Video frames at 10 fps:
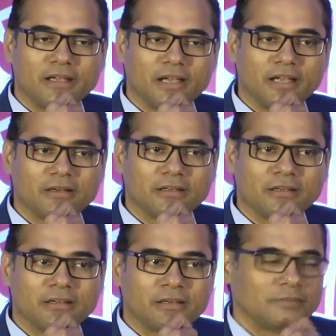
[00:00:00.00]
And
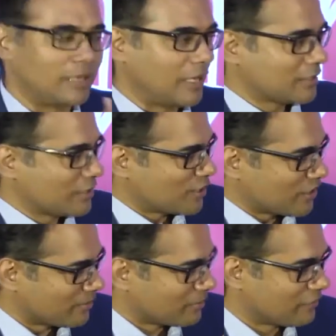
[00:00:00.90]
as
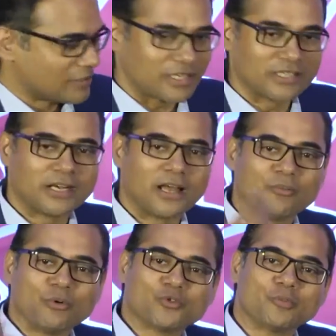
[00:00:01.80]
Sanjay briefly said, that I
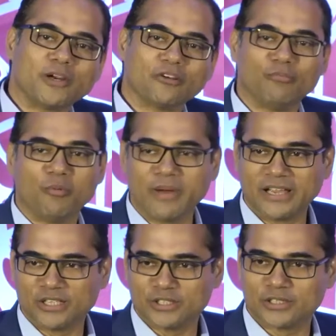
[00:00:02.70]
am also part of
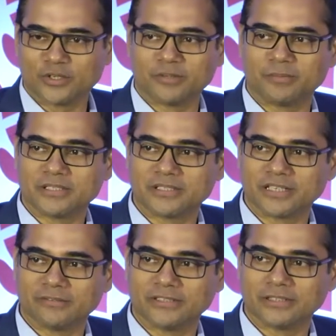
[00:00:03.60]
Mumbai Angels on a
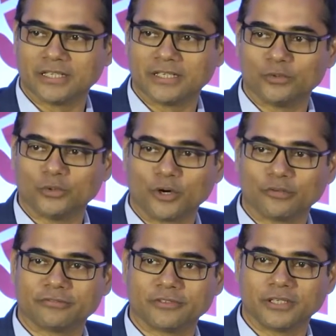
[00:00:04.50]
personal level. I do a lot
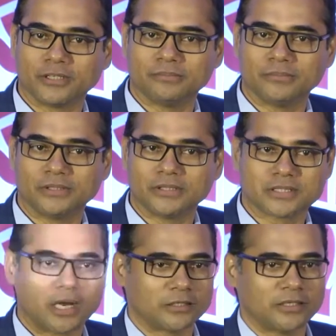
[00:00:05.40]
of
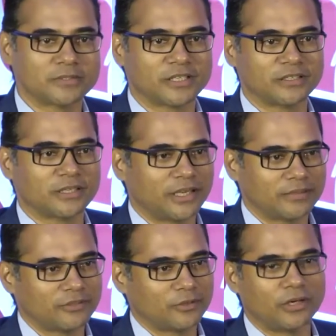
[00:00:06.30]
startups and
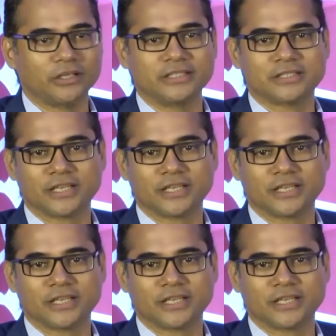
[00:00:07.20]
early